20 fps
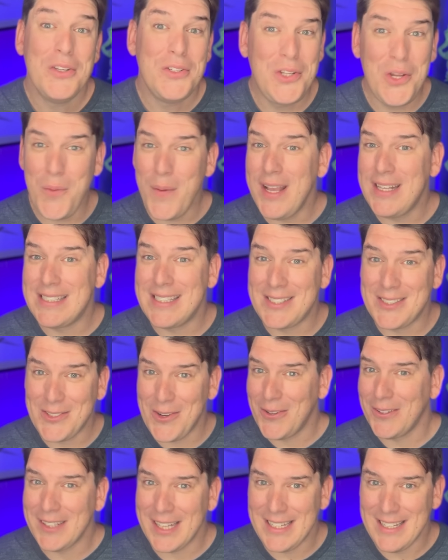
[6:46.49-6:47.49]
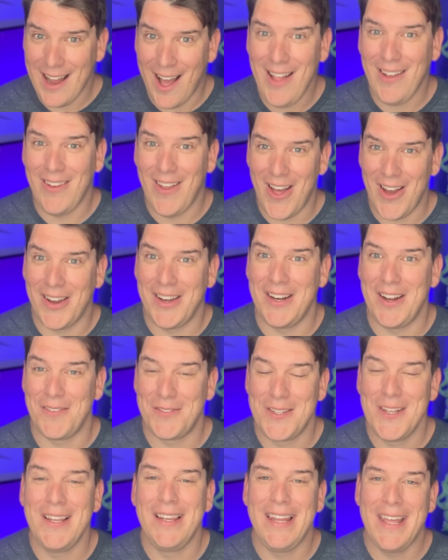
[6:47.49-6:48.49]
Two weeks is certainly not long
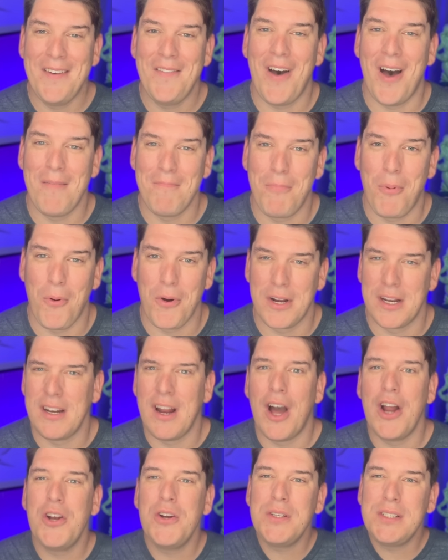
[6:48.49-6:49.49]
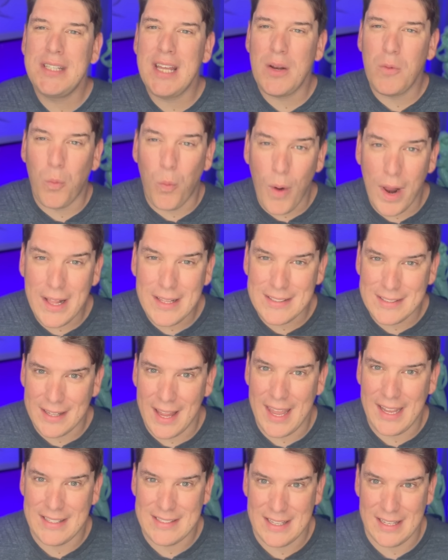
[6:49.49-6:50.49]
enough to live on board and understand what it's
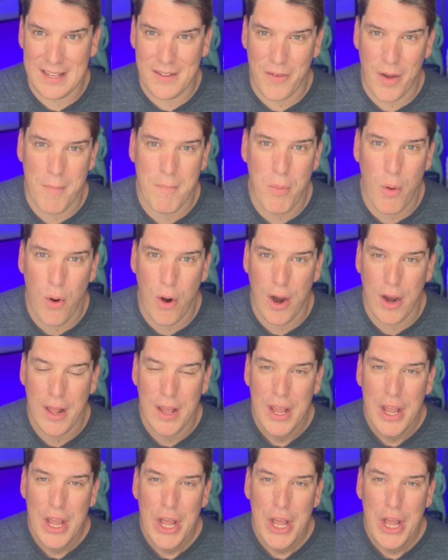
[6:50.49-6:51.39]
like to live on board.